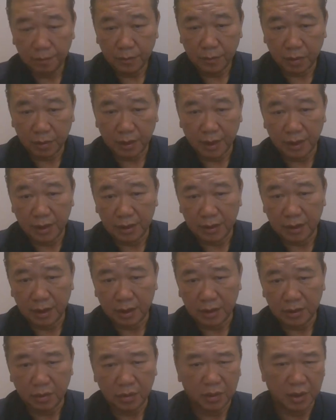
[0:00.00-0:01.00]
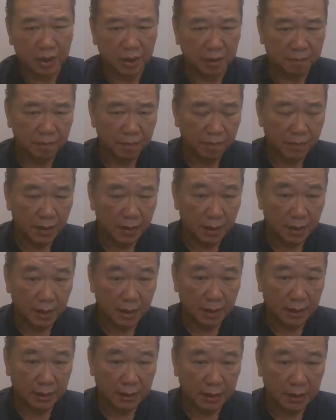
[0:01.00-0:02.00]
Okay, this thing. So they
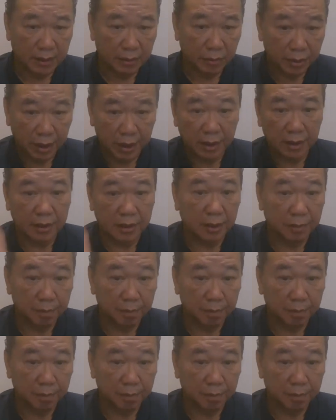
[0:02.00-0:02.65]
only